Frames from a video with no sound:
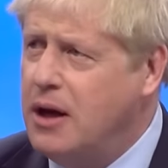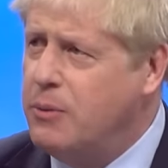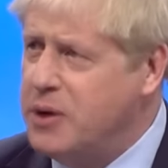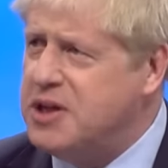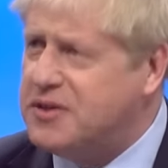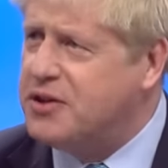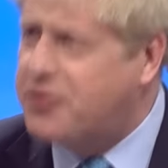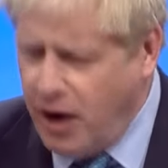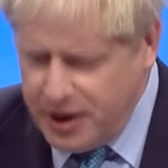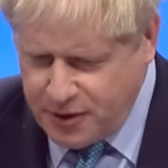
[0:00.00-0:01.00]
which is to
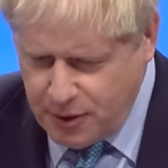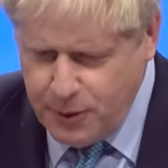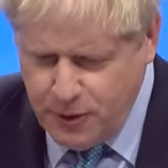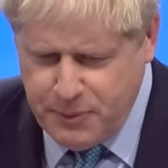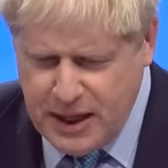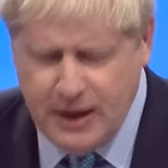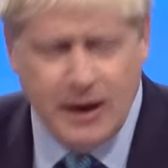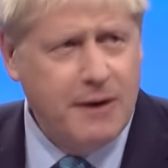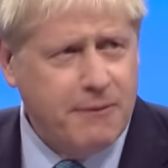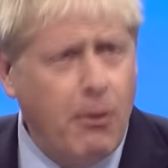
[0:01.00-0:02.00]
try to remove me
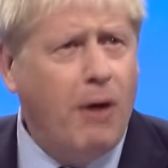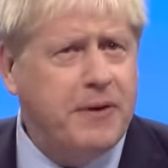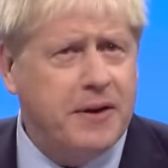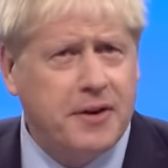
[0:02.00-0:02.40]
from office.